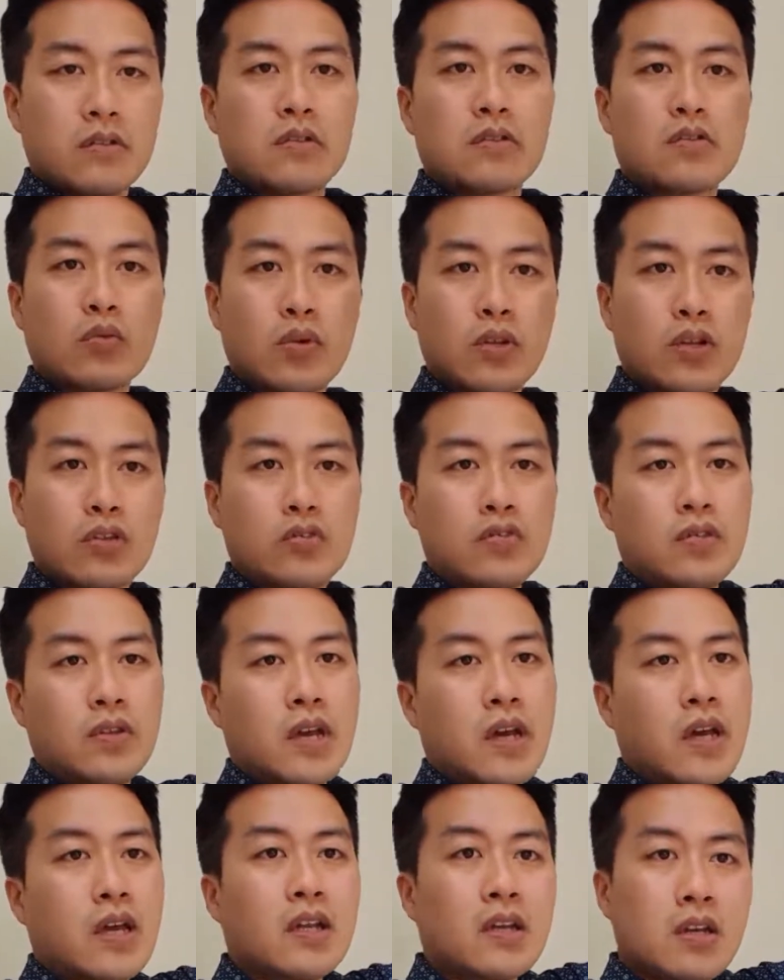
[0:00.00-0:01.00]
So when you do
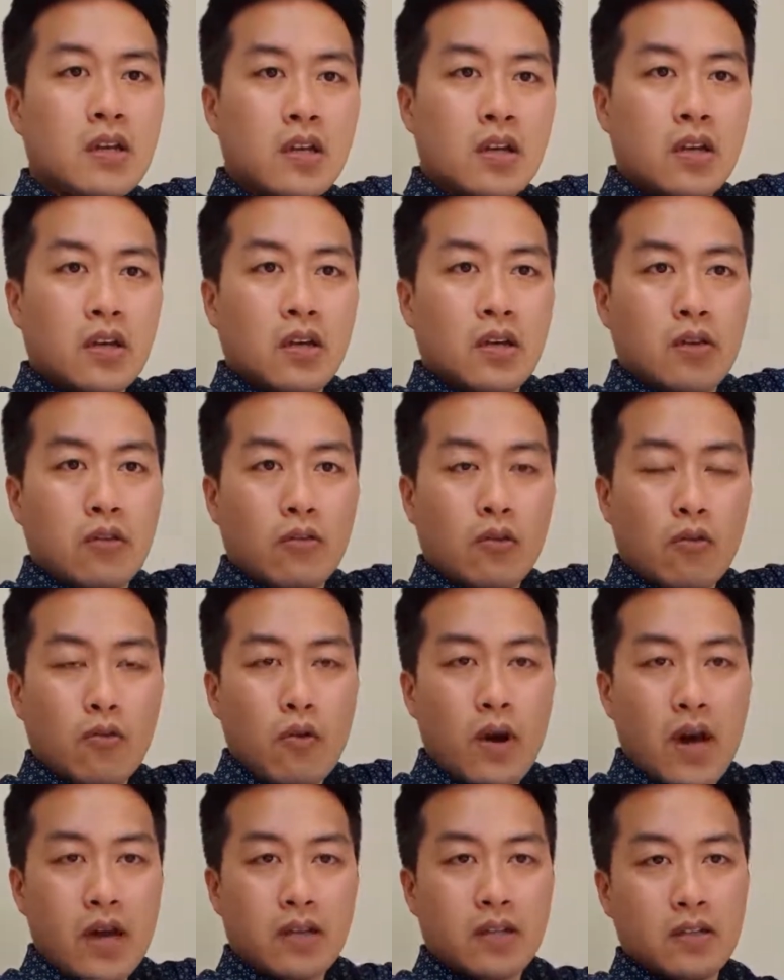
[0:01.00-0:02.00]
that, your
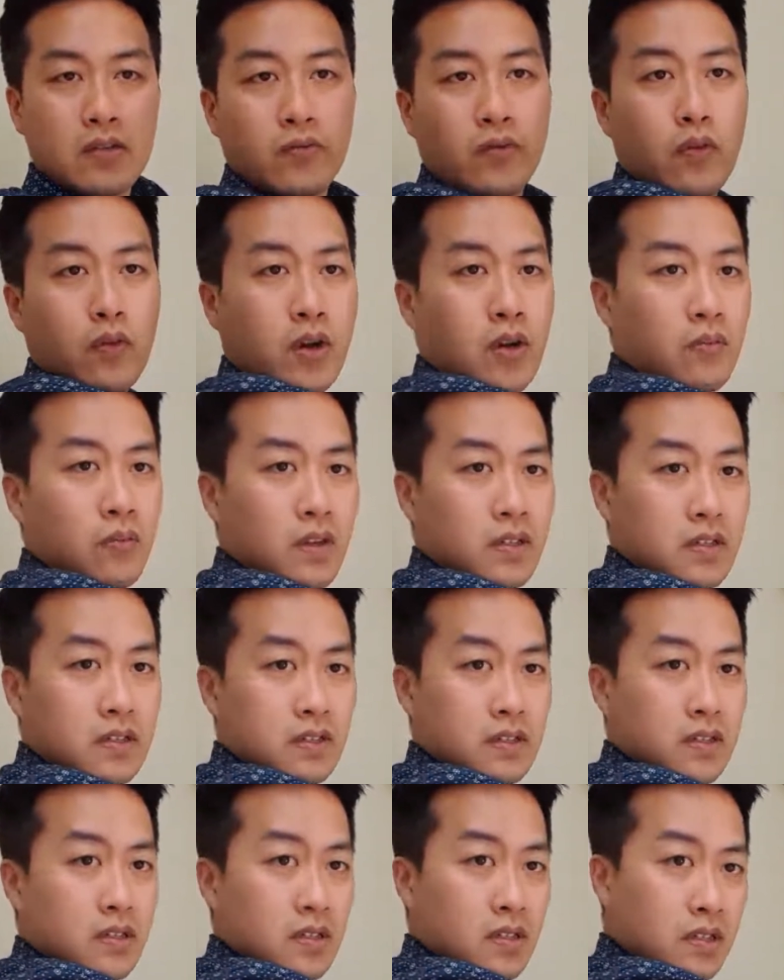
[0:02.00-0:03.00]
right forearm
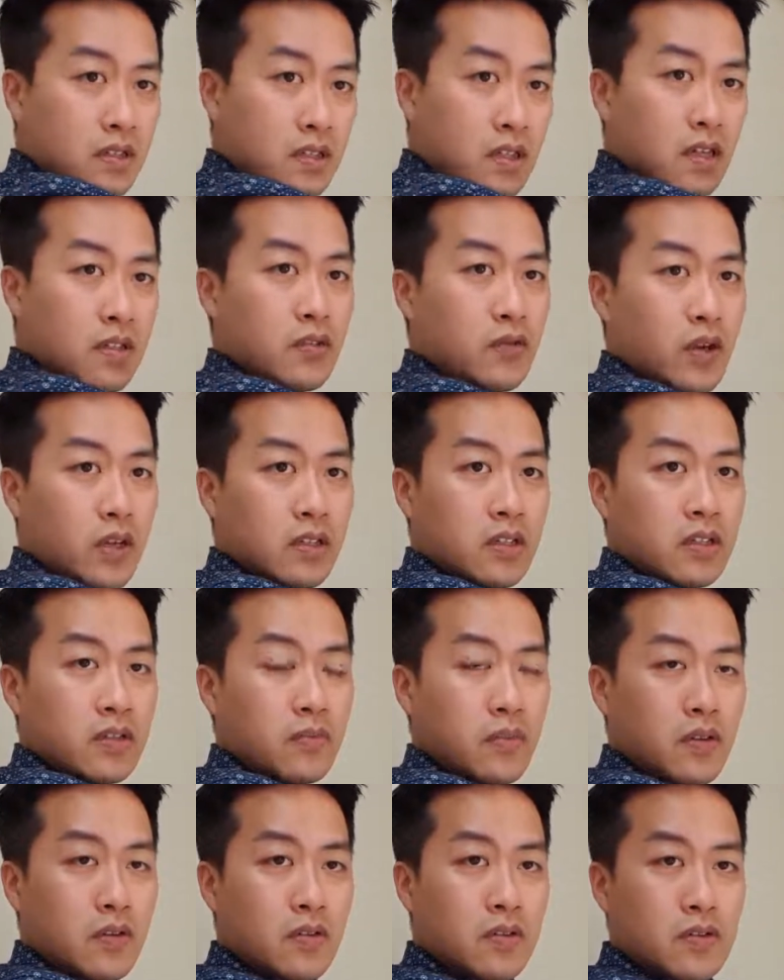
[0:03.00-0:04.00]
muscles contracted
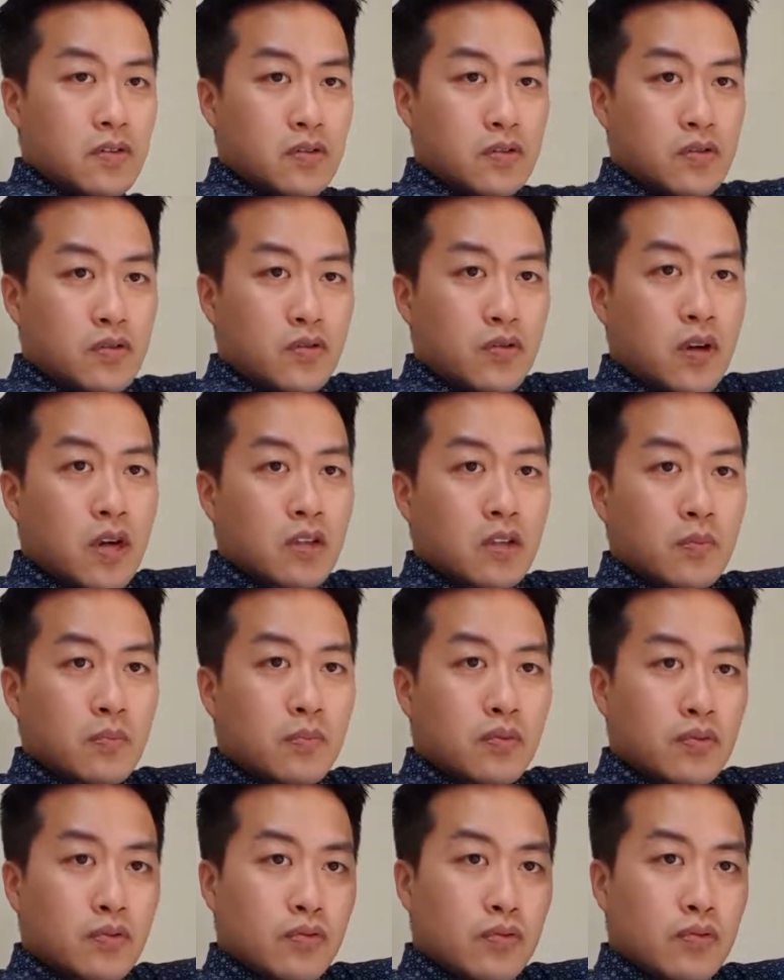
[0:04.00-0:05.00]
because you try to
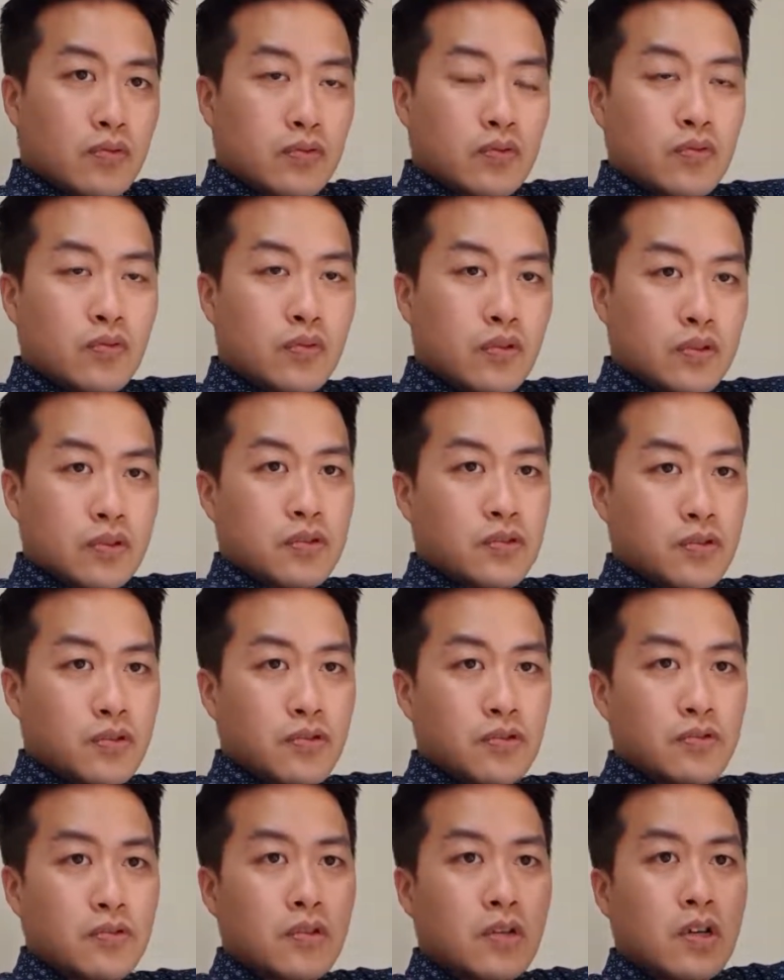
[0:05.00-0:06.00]
pull towards
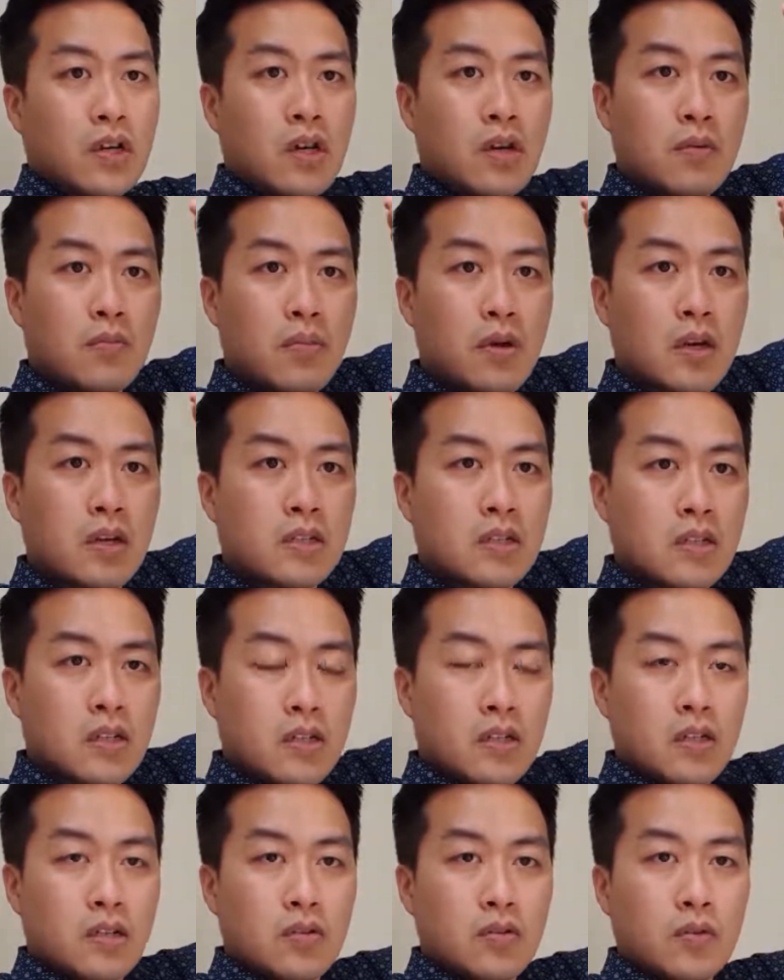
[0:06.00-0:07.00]
you, but
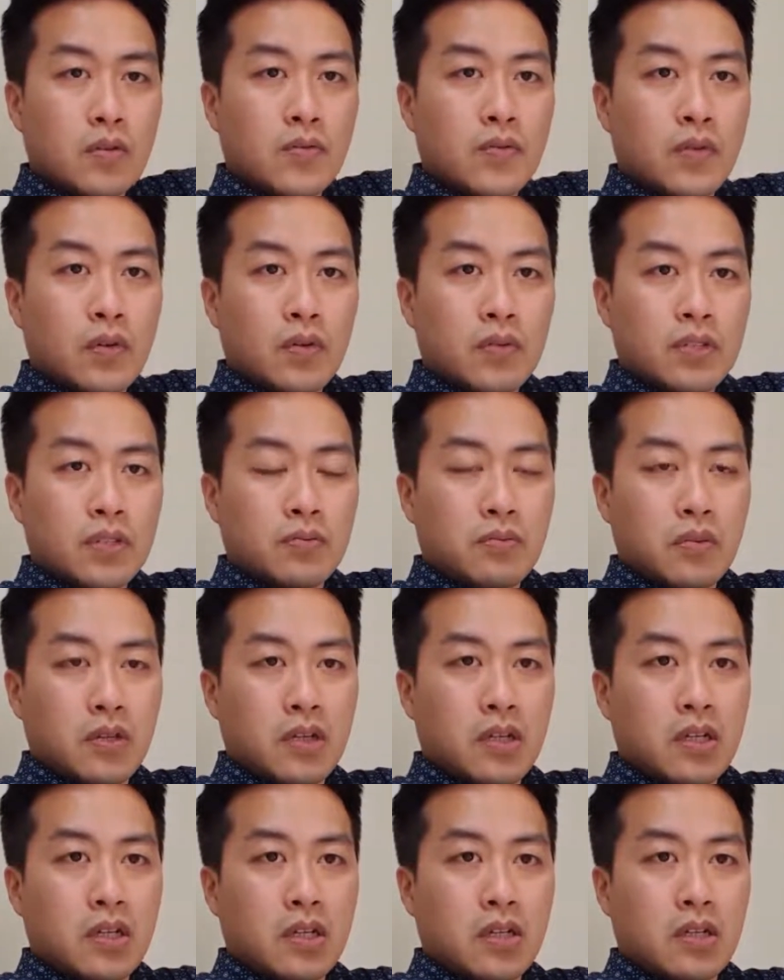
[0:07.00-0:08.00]
you're
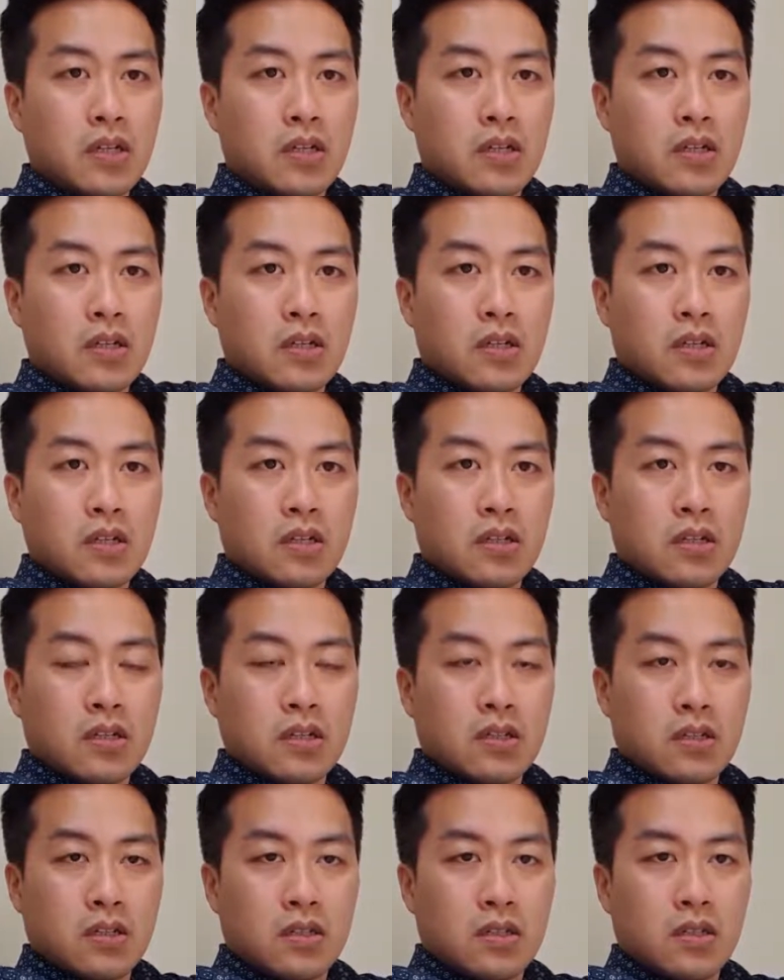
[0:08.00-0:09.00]
forcefully
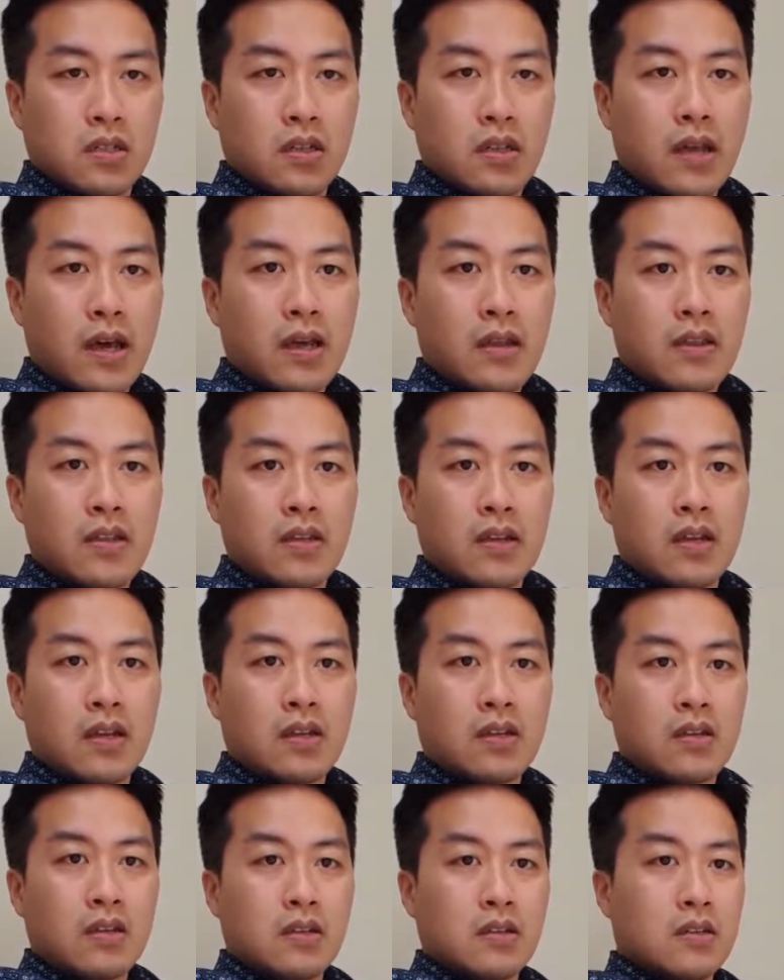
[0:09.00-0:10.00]

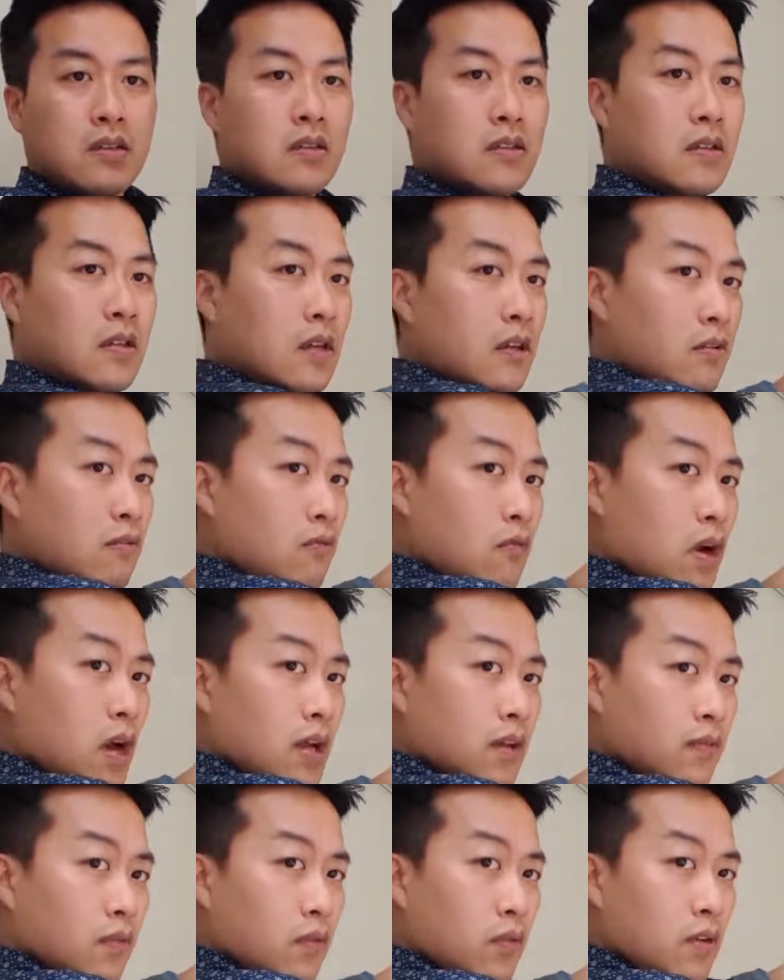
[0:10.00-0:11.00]
lengthening that
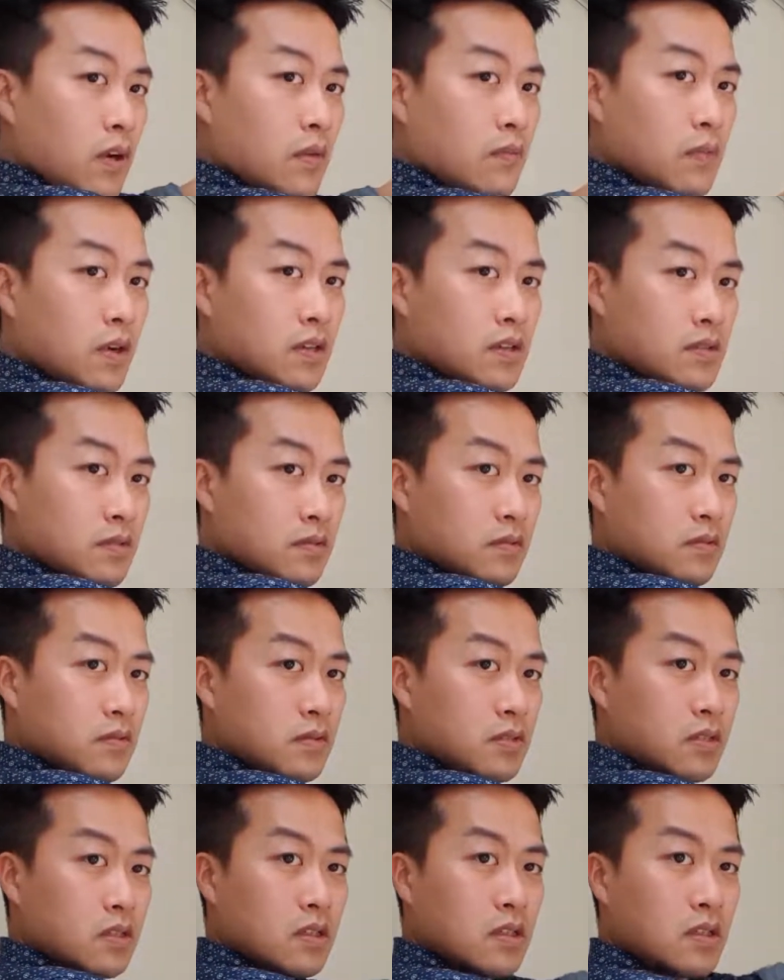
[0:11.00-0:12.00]
right forearm muscle